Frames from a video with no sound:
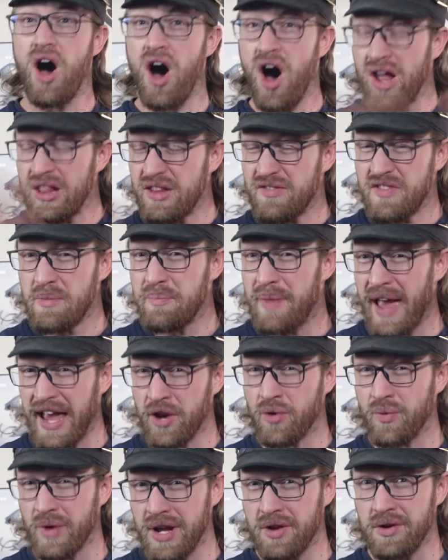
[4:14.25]
All of the
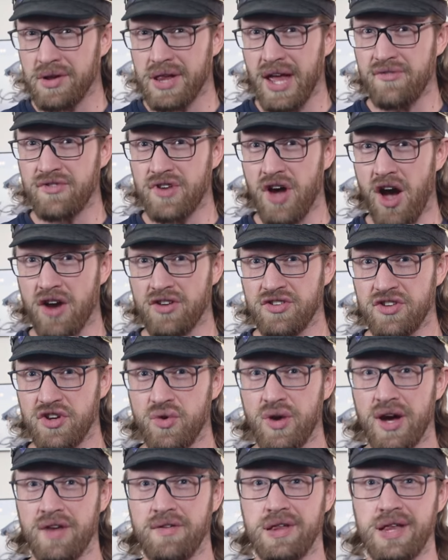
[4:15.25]
beta readers I've talked
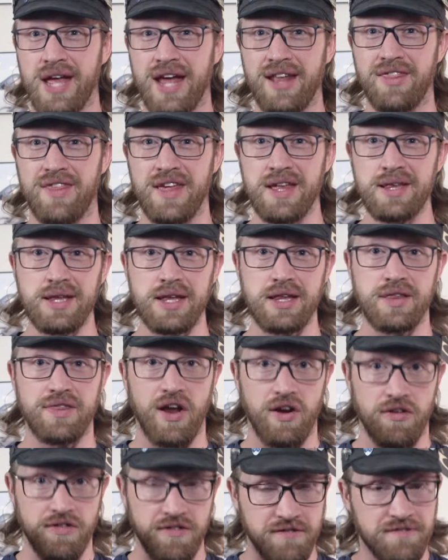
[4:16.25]
to have said this is
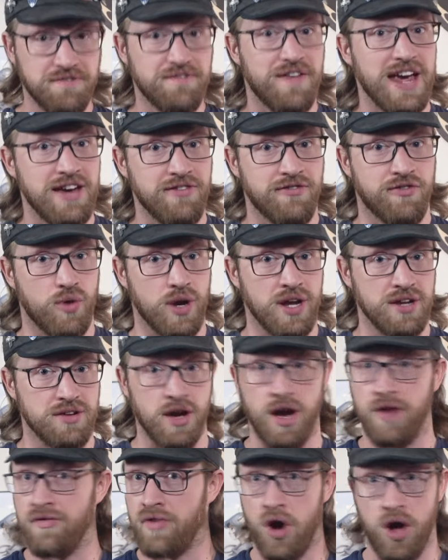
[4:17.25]
their favorite
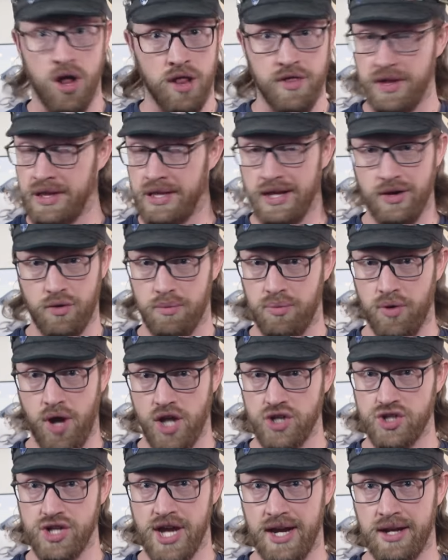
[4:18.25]
of all the secret
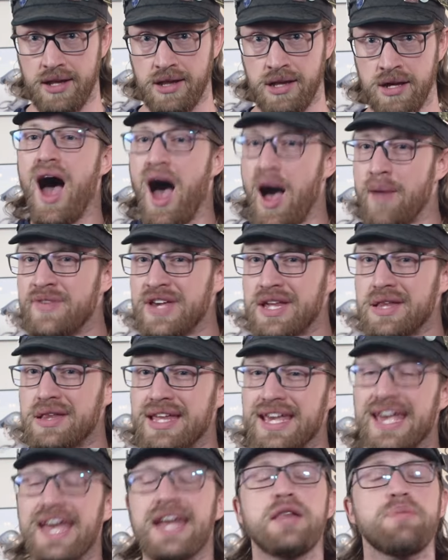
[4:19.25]
projects.
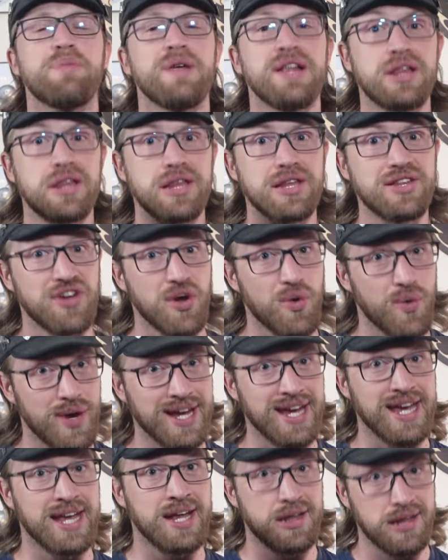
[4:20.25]
Obviously, it's been
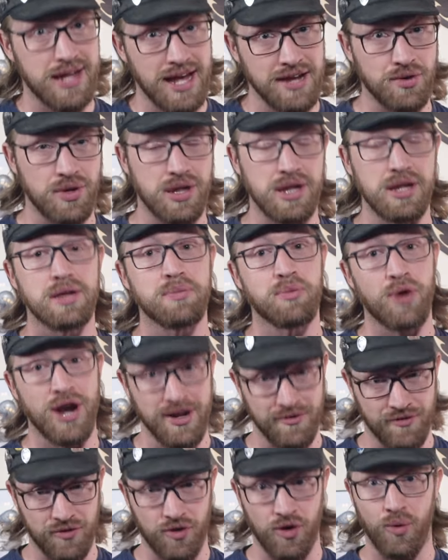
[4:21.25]
stewing in Sanderson's
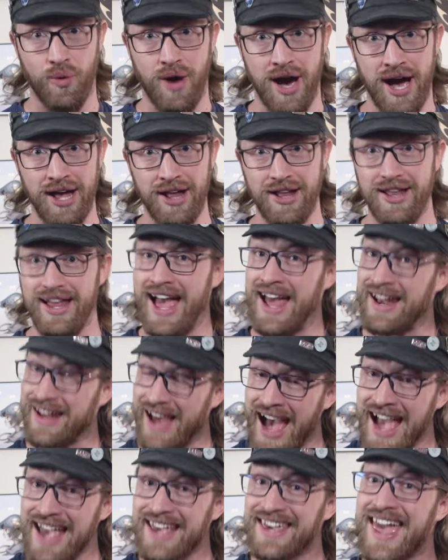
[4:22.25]
brain for a while, and
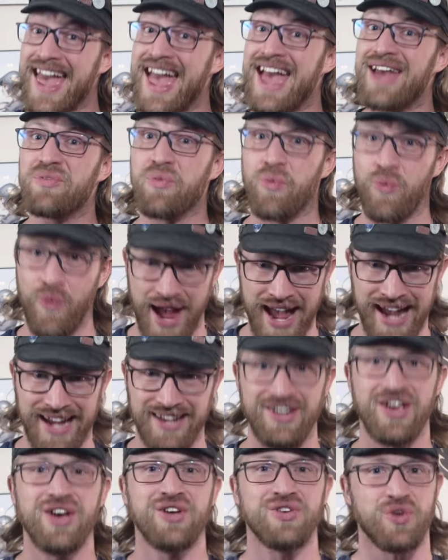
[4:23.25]
I can't
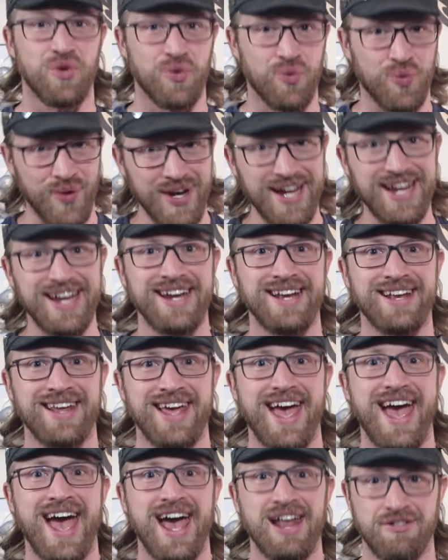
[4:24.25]
wait to read
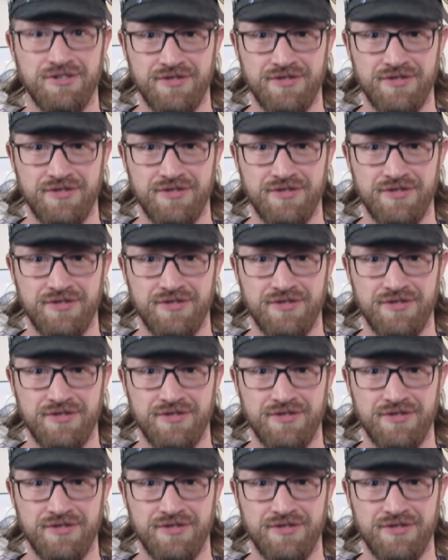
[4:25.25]
and